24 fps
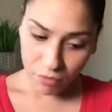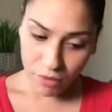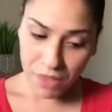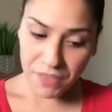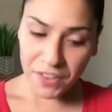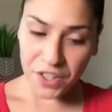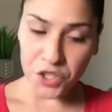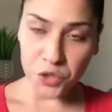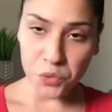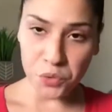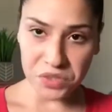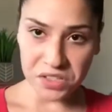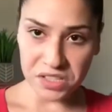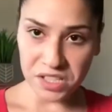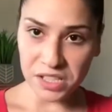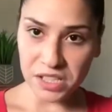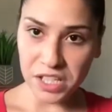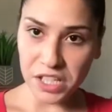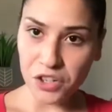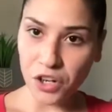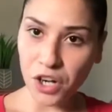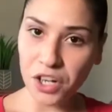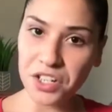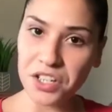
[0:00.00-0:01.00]
that you will see
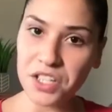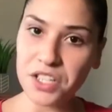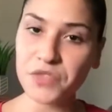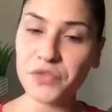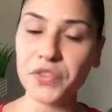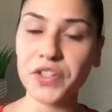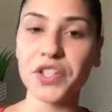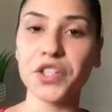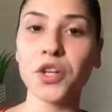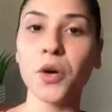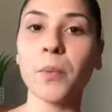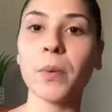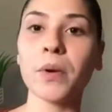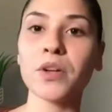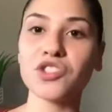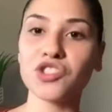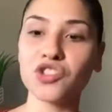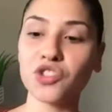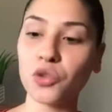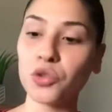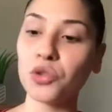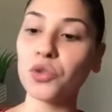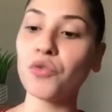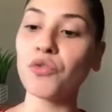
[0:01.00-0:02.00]
later on in this video, but I'll
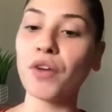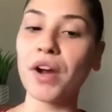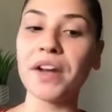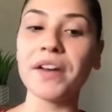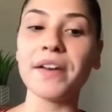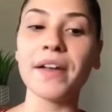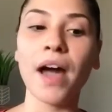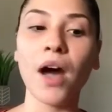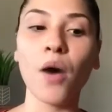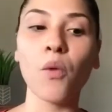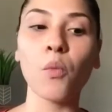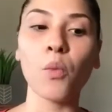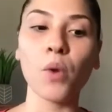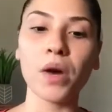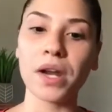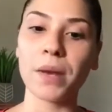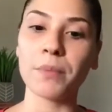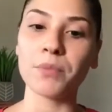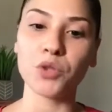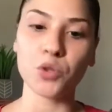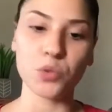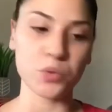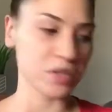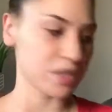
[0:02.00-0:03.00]
show you right now what
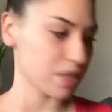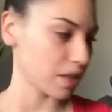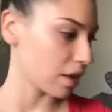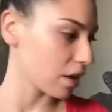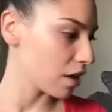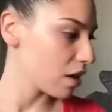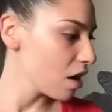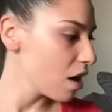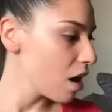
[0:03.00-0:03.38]
I'm using.